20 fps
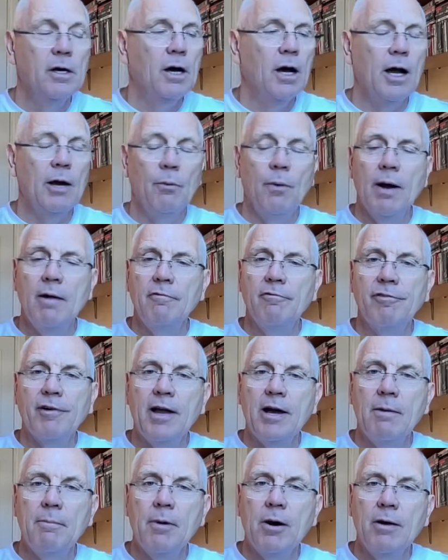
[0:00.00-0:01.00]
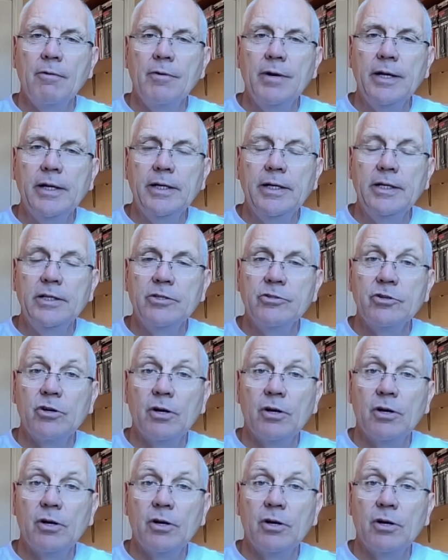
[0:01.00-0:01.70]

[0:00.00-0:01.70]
I won't flower my readings.